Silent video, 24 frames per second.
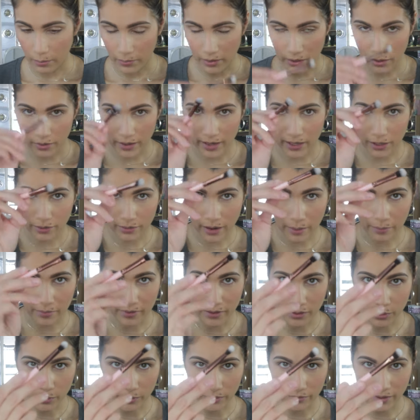I'm gonna go ahead and grab
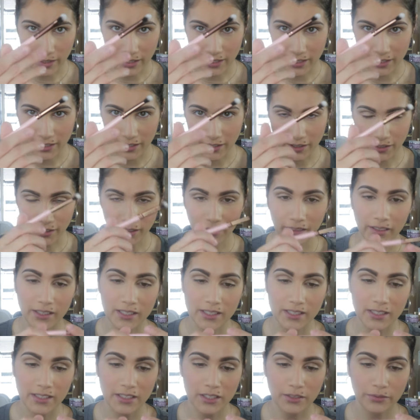this one right here.
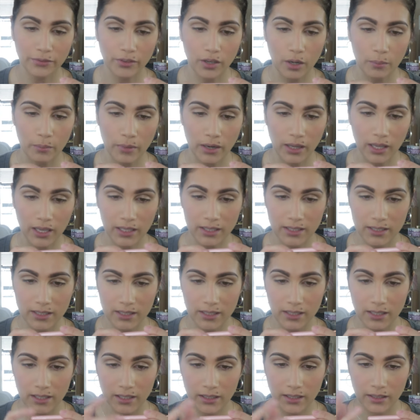This is from
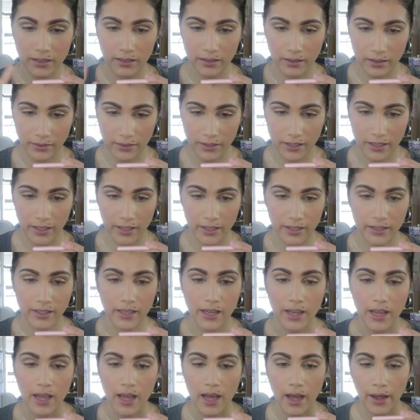Luxie
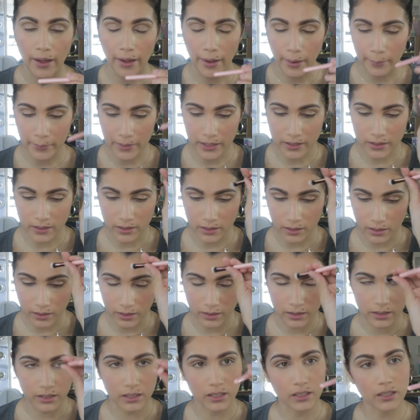again. Um, it's
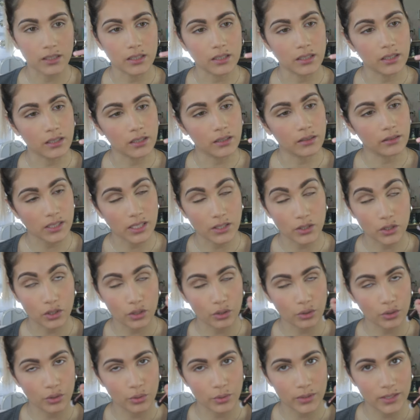in the it's in
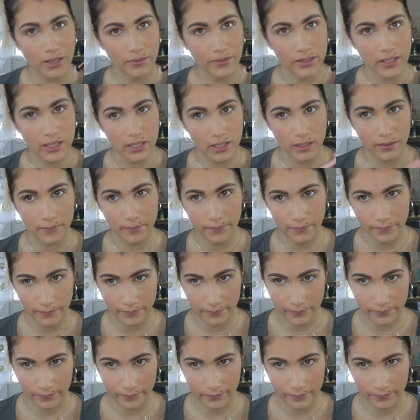2270.